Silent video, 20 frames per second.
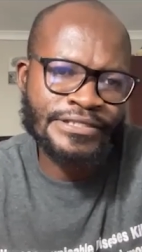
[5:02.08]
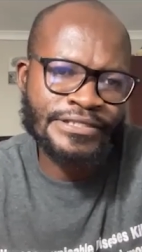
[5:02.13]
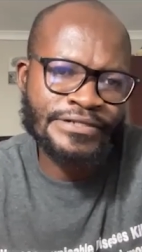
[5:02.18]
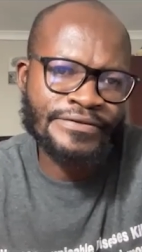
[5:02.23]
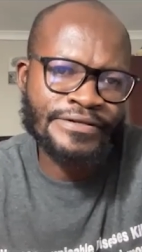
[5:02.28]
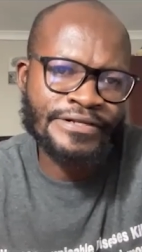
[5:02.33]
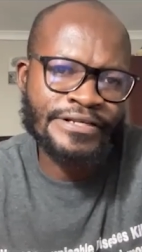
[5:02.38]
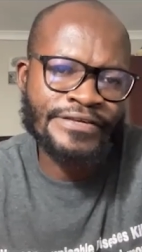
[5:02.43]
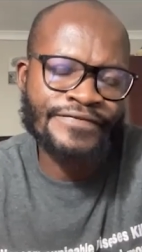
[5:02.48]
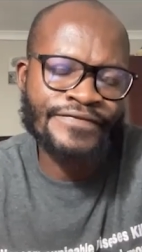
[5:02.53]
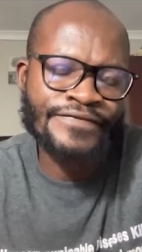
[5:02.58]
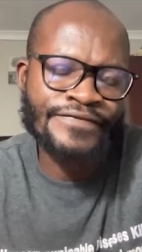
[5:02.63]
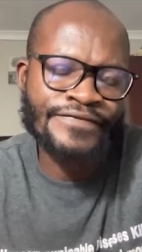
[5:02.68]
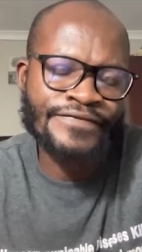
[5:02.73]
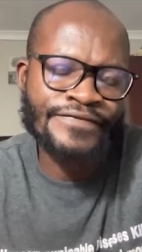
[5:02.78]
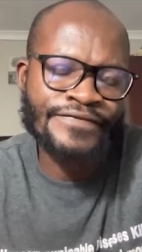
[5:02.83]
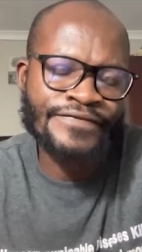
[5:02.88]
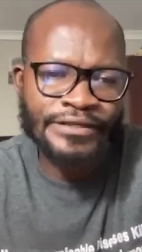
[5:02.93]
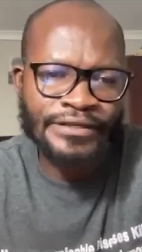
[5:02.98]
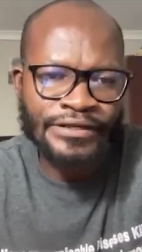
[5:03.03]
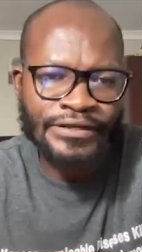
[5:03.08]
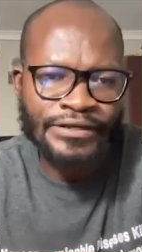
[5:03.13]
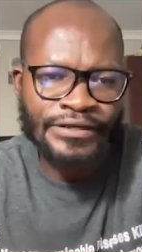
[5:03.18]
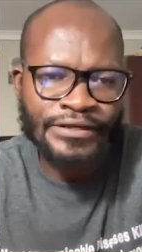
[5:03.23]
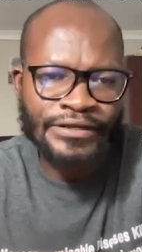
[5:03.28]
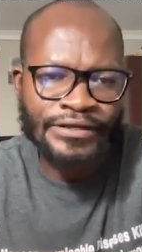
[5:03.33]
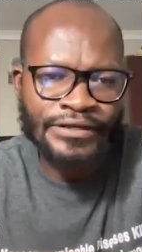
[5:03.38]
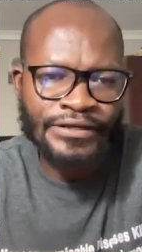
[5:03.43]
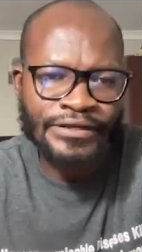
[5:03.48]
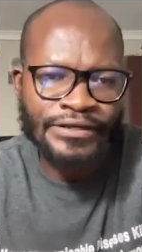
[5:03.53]
still living,
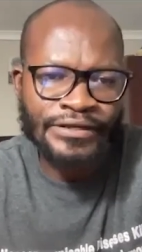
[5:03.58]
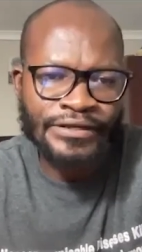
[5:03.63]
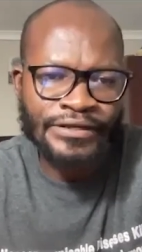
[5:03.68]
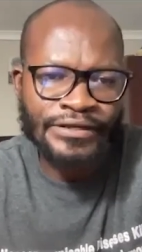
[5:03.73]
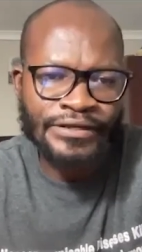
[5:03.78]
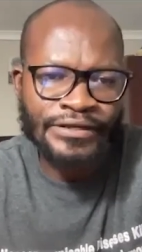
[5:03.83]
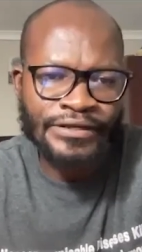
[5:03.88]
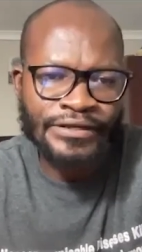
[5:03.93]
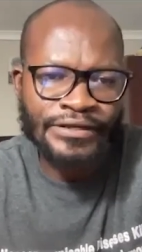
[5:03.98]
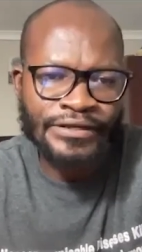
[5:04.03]
you know,